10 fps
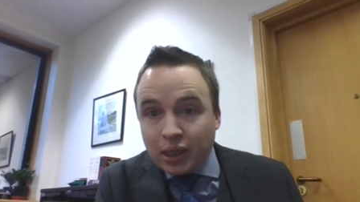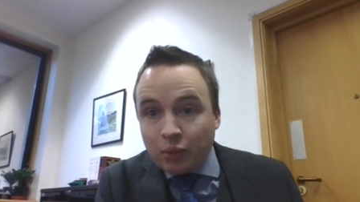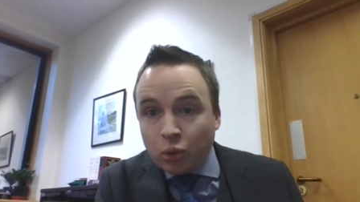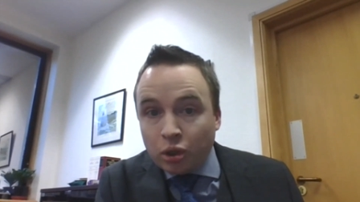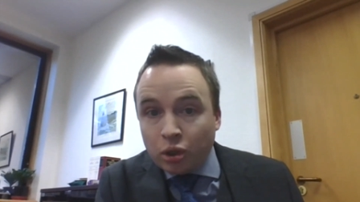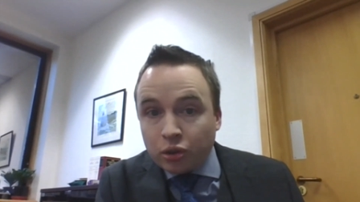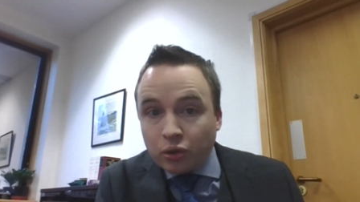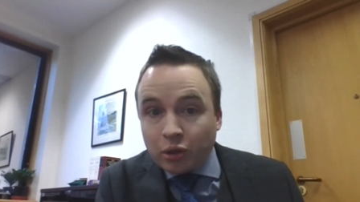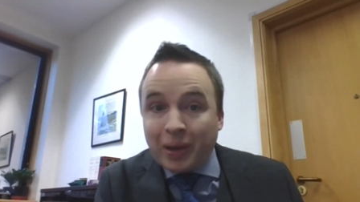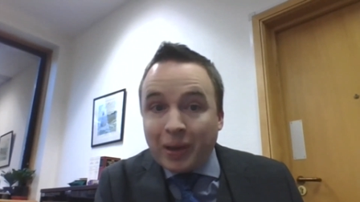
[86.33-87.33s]
And I worked
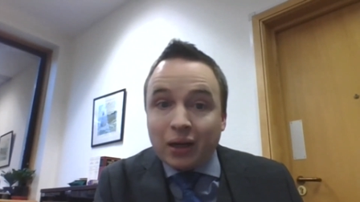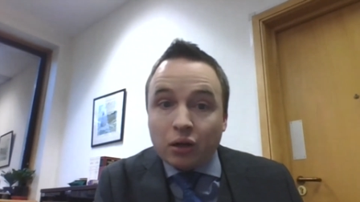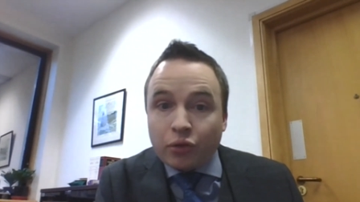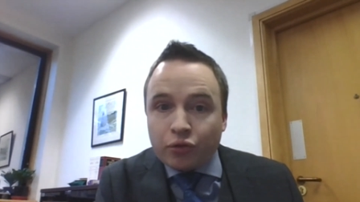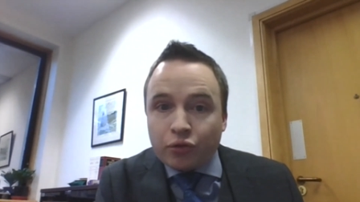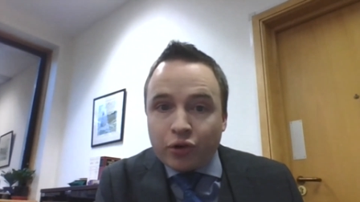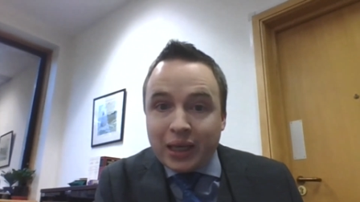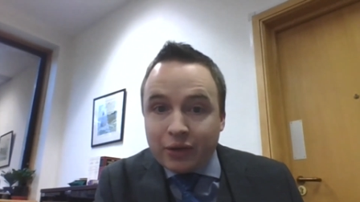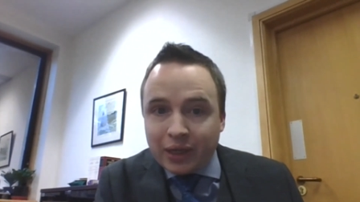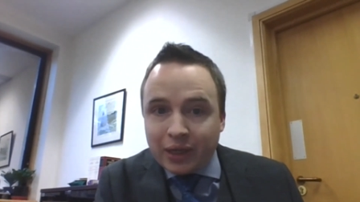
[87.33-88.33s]
on a panel of
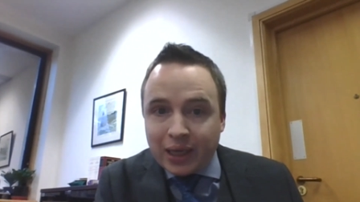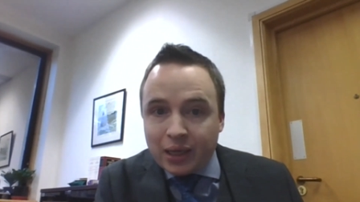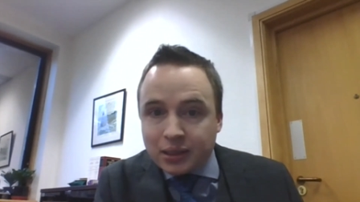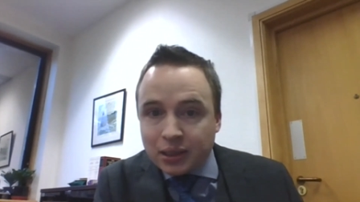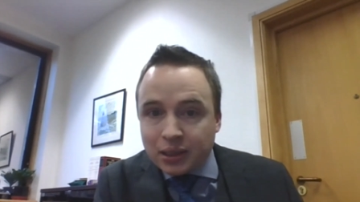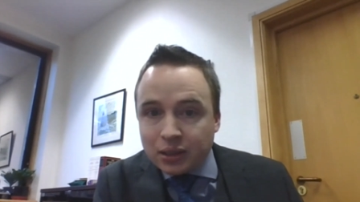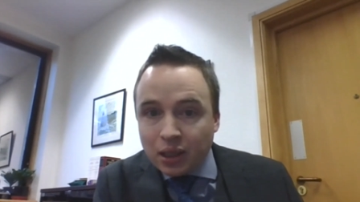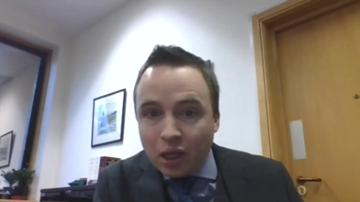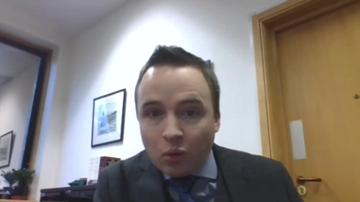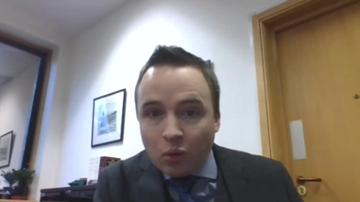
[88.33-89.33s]
3 hearing cases
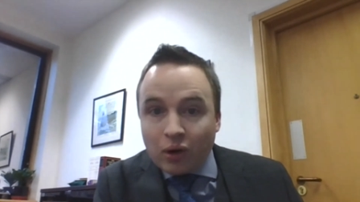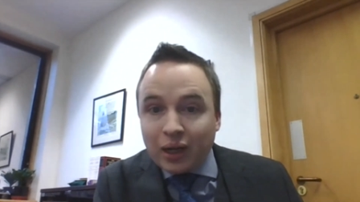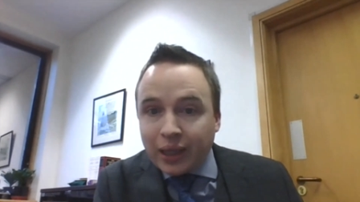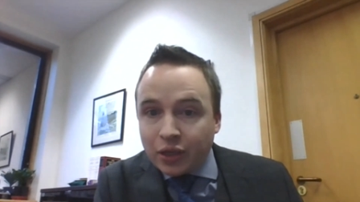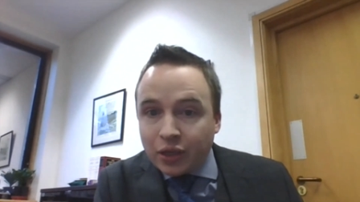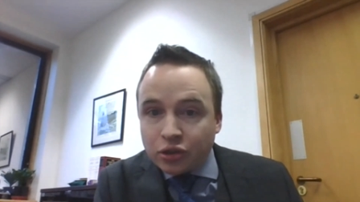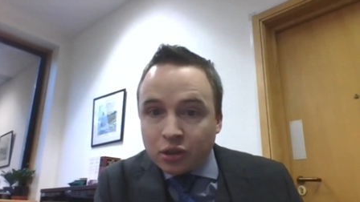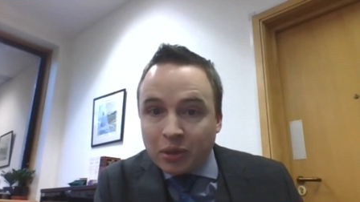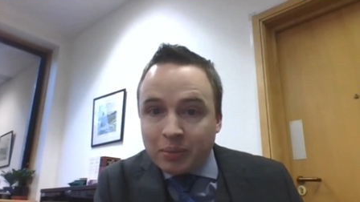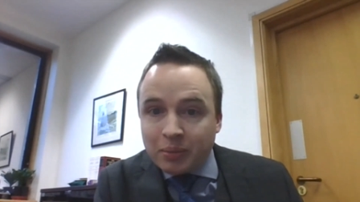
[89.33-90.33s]
where
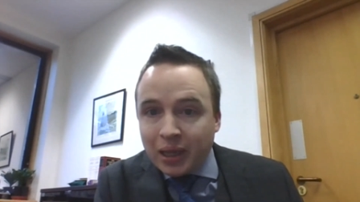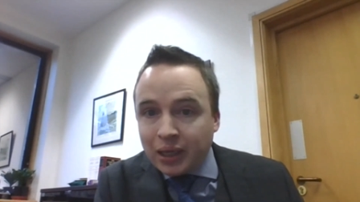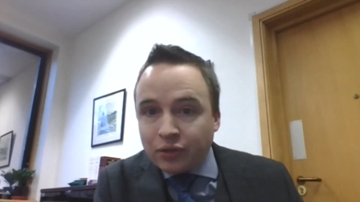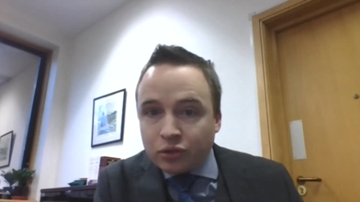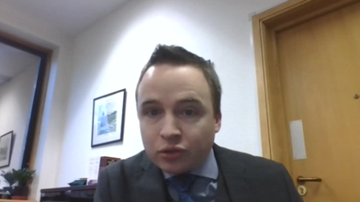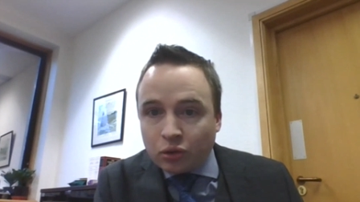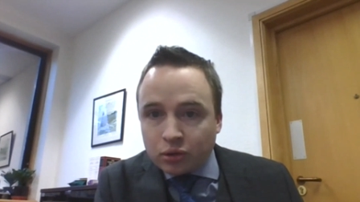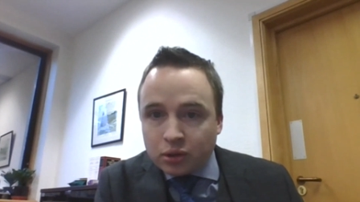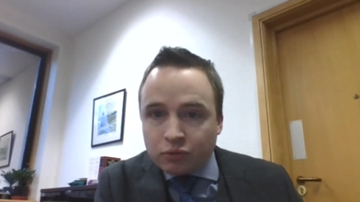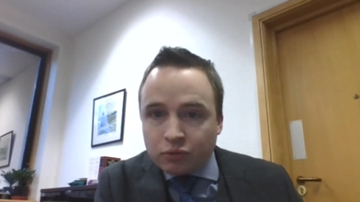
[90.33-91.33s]
allegations had been made against
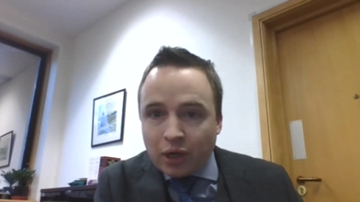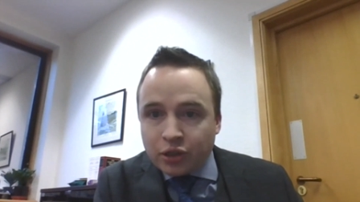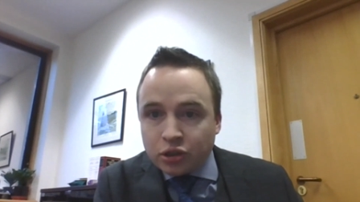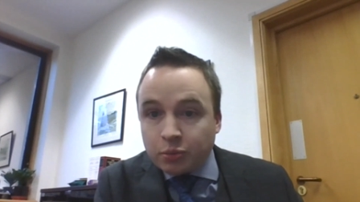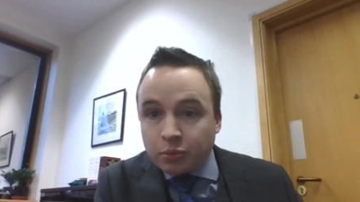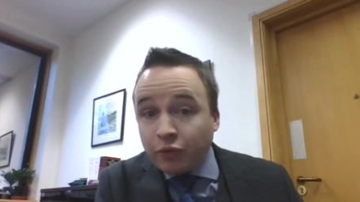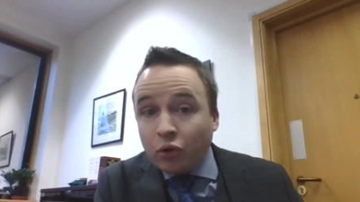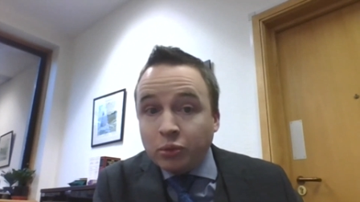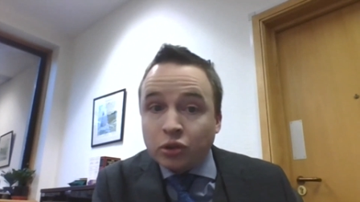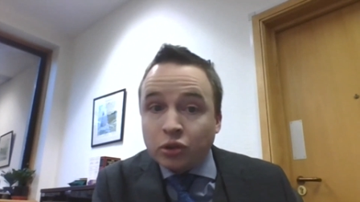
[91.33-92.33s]
doctors in relation to
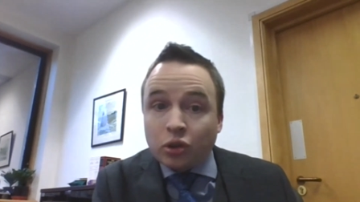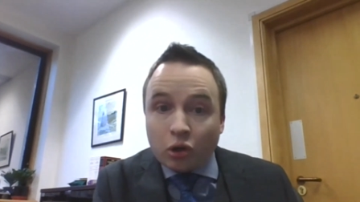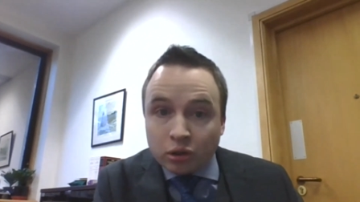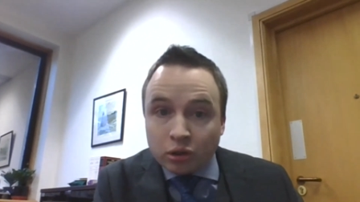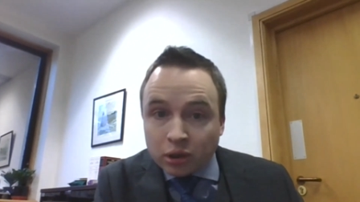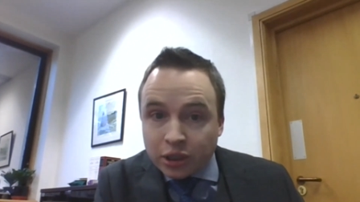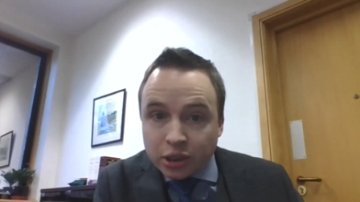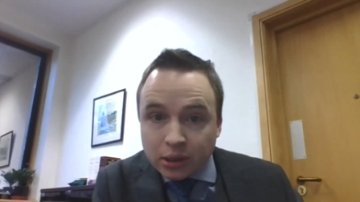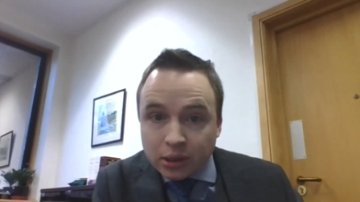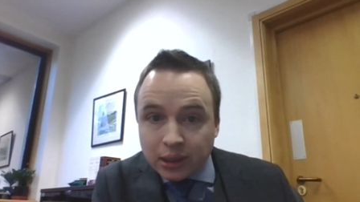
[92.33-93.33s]
performance or conduct
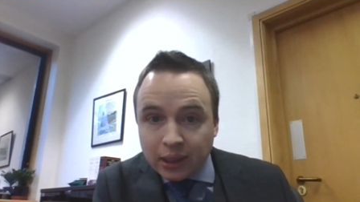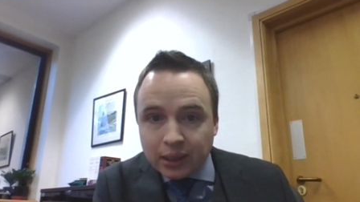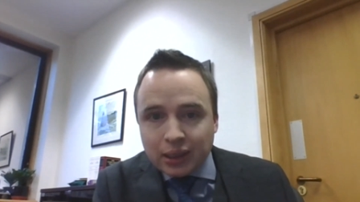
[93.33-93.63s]
issues,